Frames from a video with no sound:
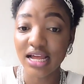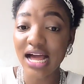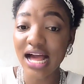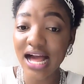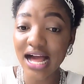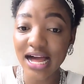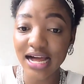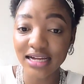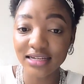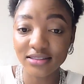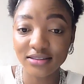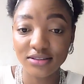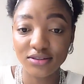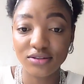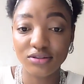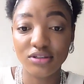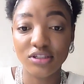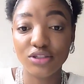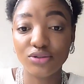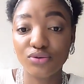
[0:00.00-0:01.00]
and
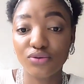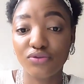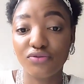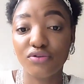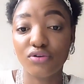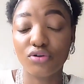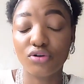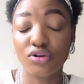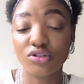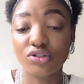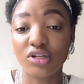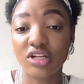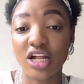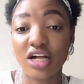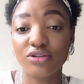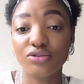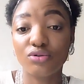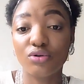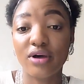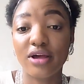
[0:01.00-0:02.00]
you need to focus on
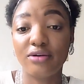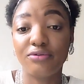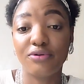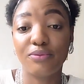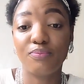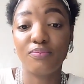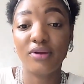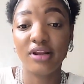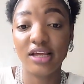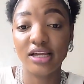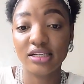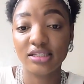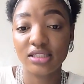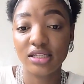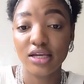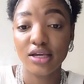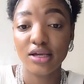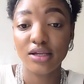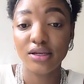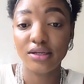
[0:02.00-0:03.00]
how to
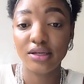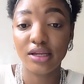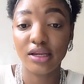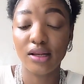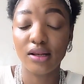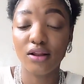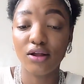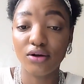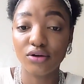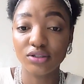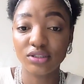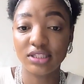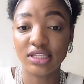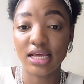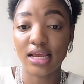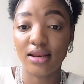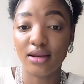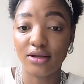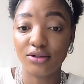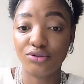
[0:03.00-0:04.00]
replace the lost
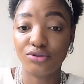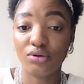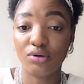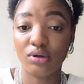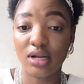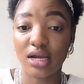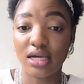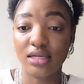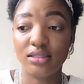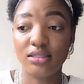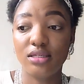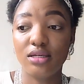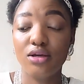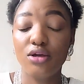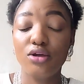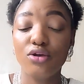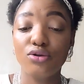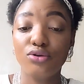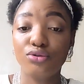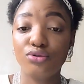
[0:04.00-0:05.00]

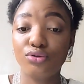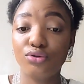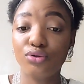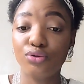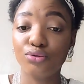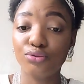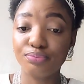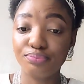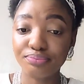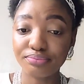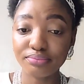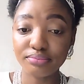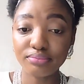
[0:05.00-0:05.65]
electrolytes. So